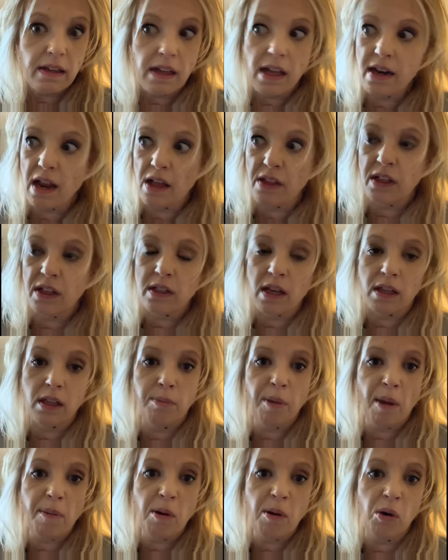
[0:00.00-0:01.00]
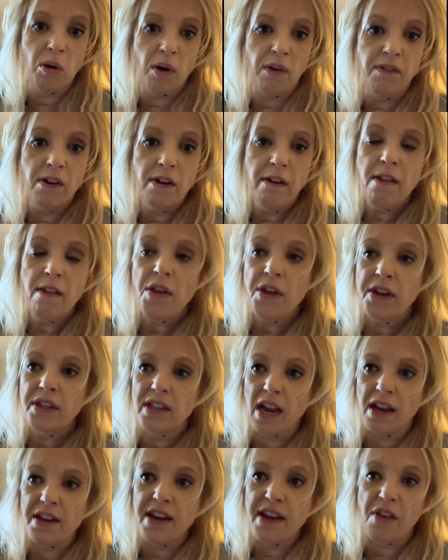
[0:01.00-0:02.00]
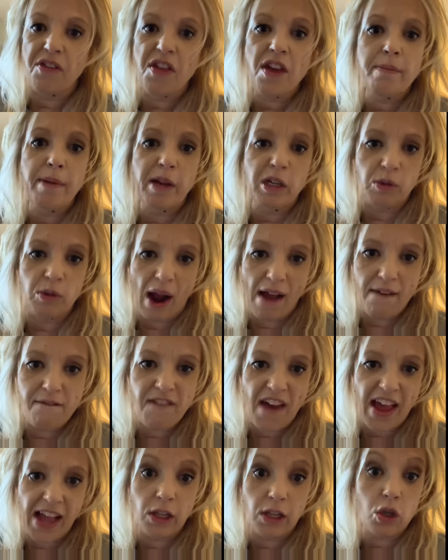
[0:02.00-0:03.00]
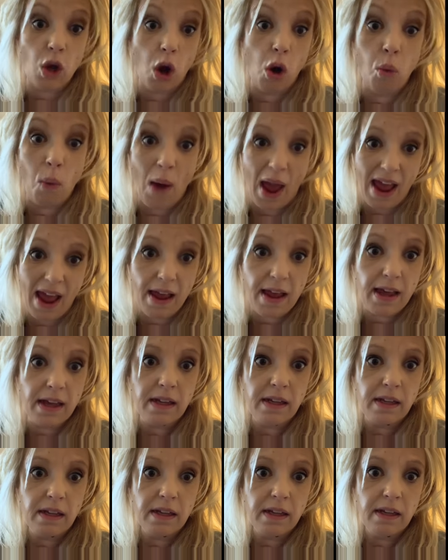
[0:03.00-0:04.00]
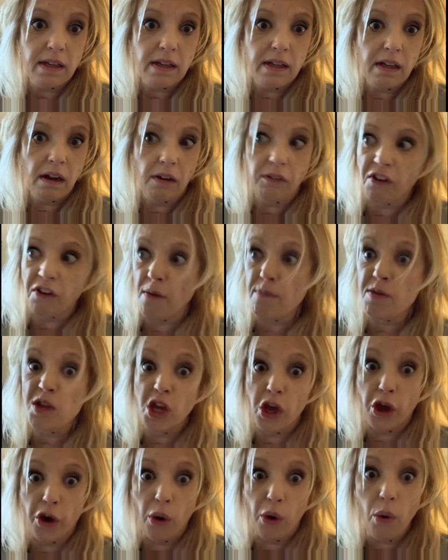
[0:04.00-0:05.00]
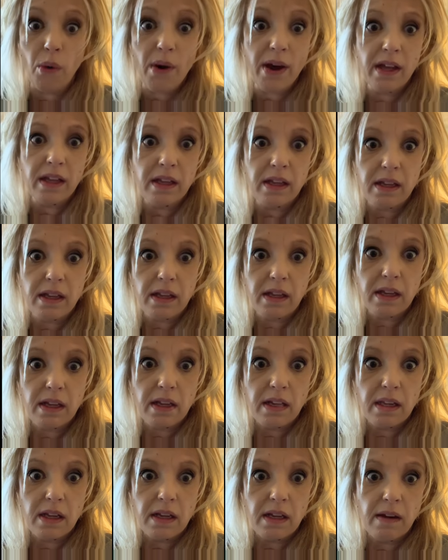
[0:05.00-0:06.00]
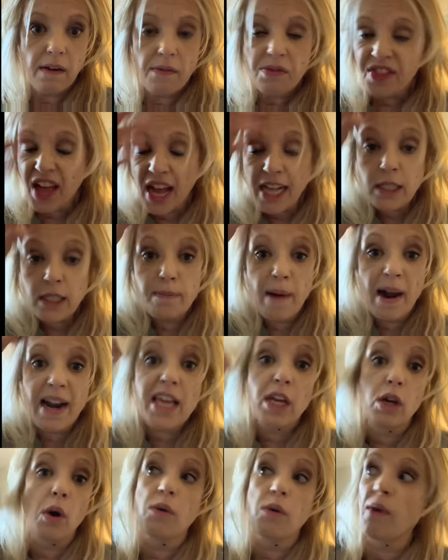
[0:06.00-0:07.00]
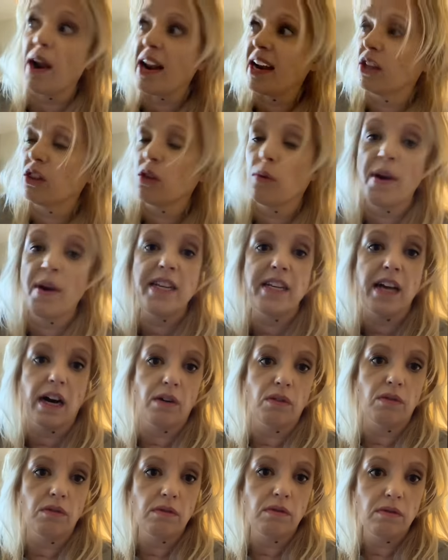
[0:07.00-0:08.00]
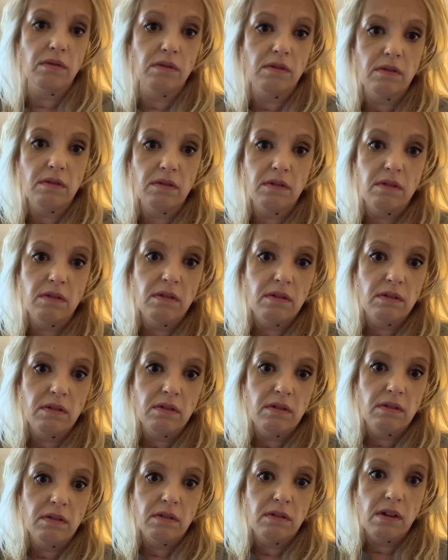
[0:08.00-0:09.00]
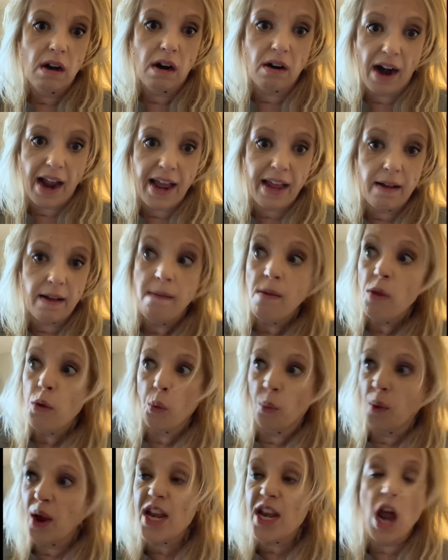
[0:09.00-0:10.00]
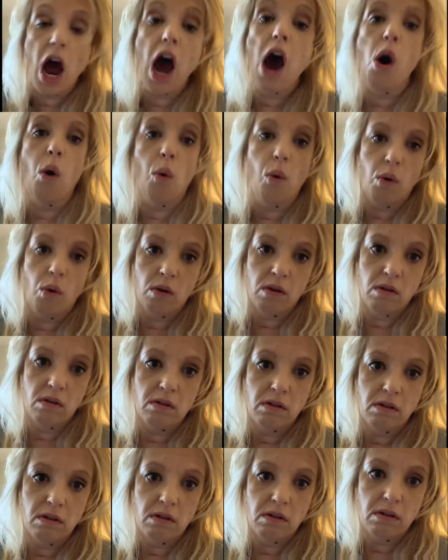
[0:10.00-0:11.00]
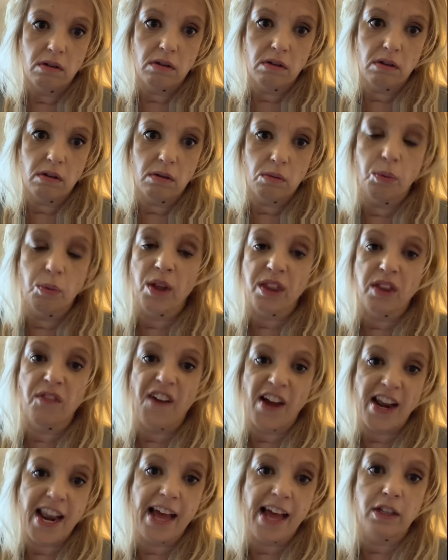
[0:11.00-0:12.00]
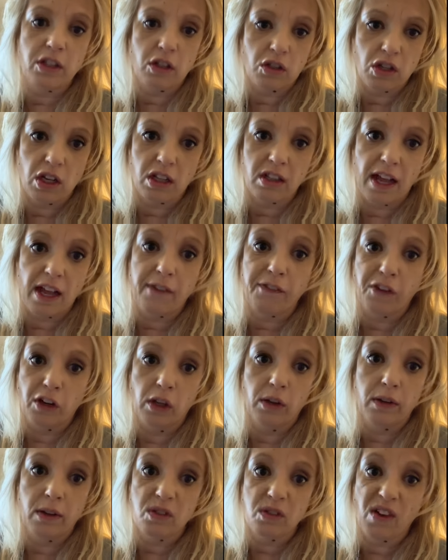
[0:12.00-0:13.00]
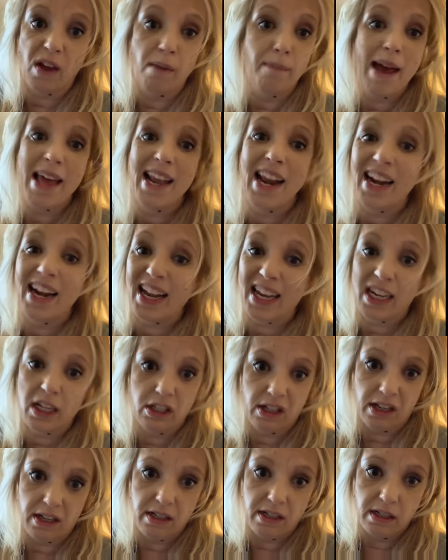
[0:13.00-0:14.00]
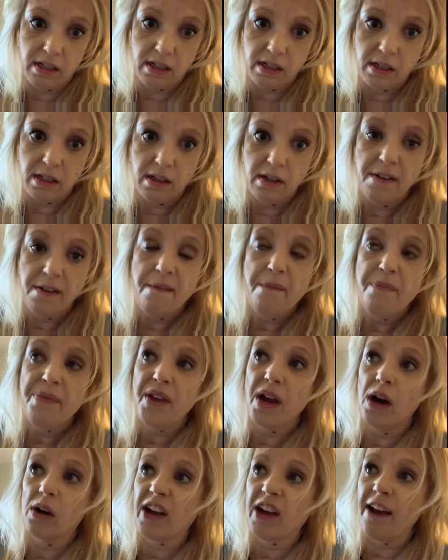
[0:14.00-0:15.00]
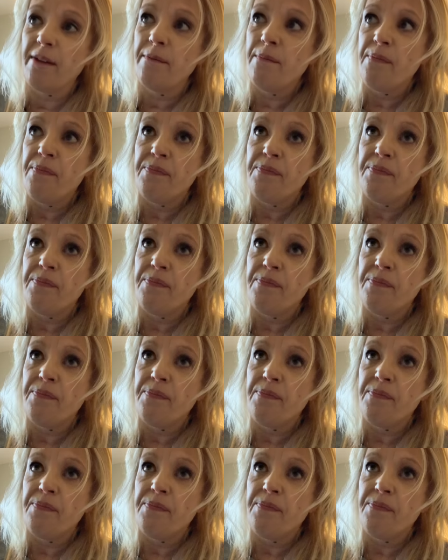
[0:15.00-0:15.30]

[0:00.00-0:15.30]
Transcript: and all these other people who have done nothing but drive fans away from you, that's money going right out the window. All right? We know what the financials look like for Lucasfilm, and it ain't good. Okay?